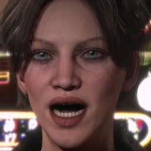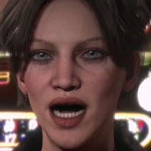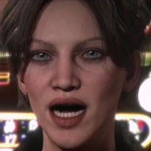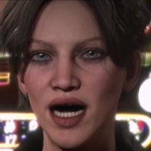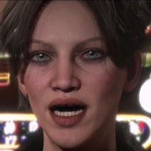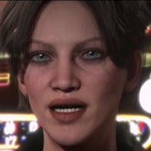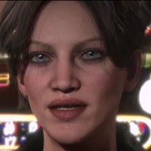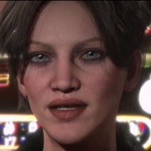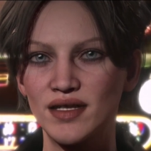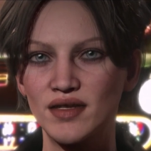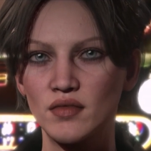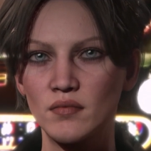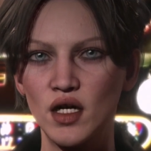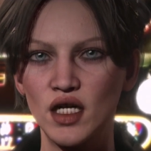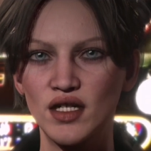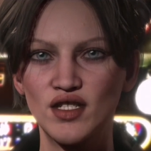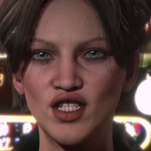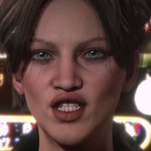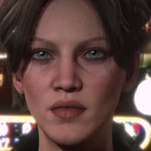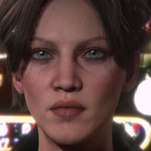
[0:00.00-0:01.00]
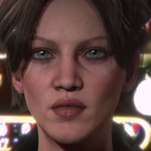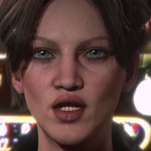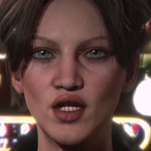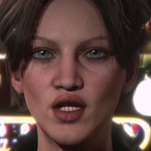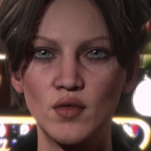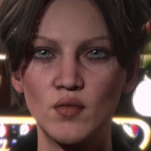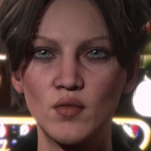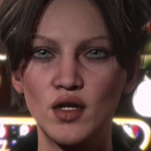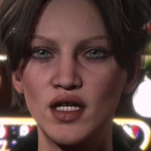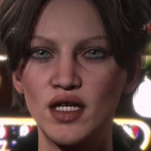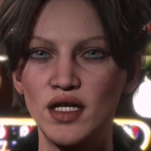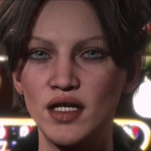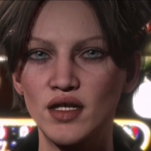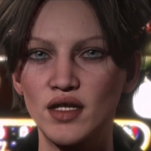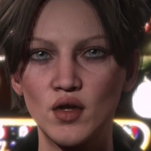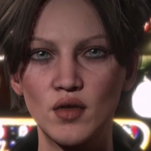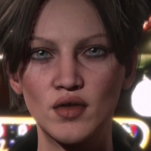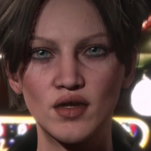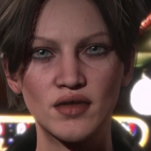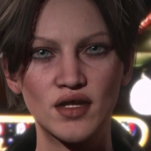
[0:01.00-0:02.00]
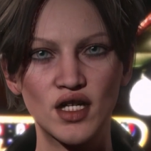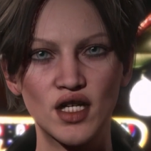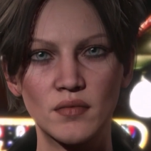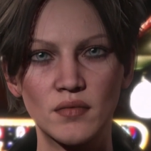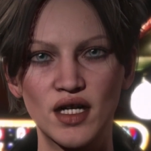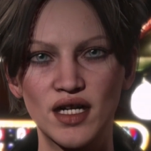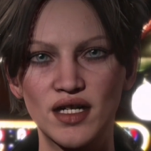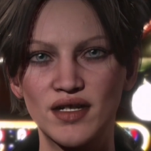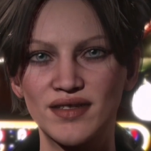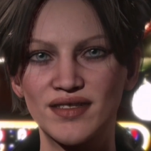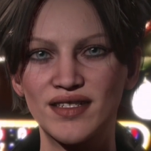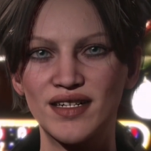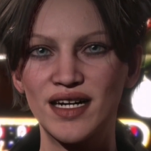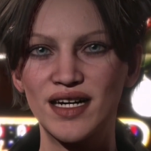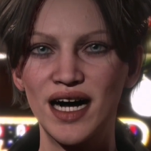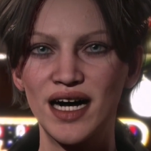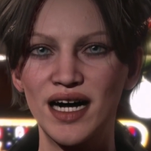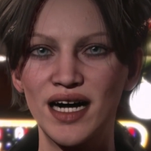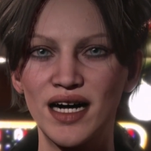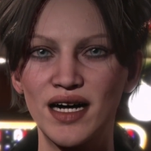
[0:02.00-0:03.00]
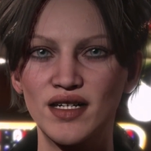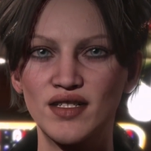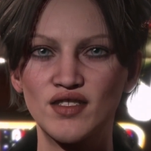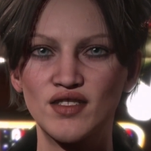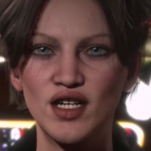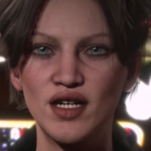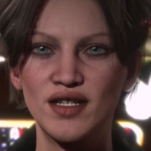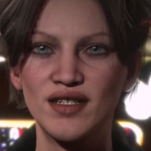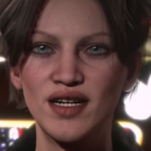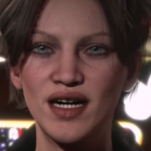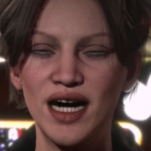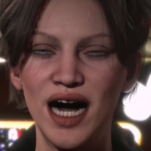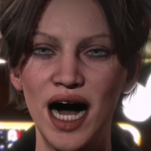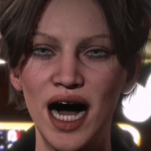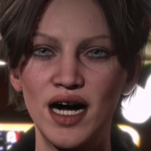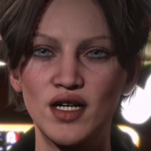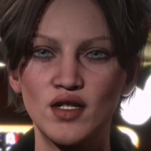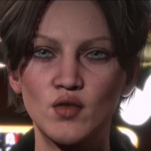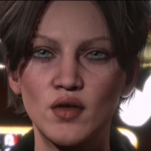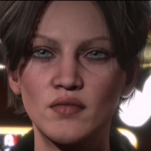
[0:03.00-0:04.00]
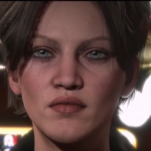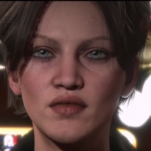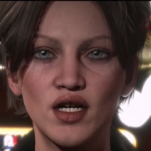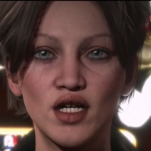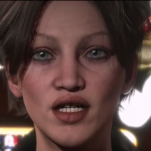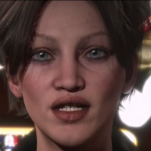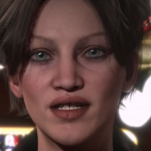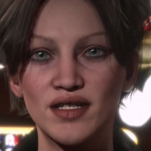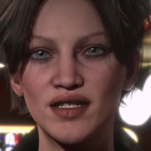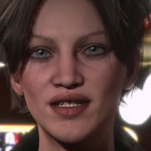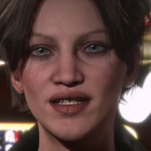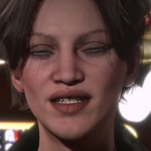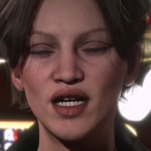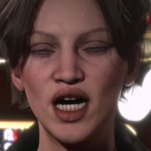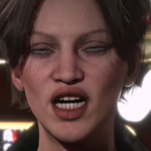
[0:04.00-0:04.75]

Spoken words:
And these blend shapes look really useful because they adjust the actual vertices,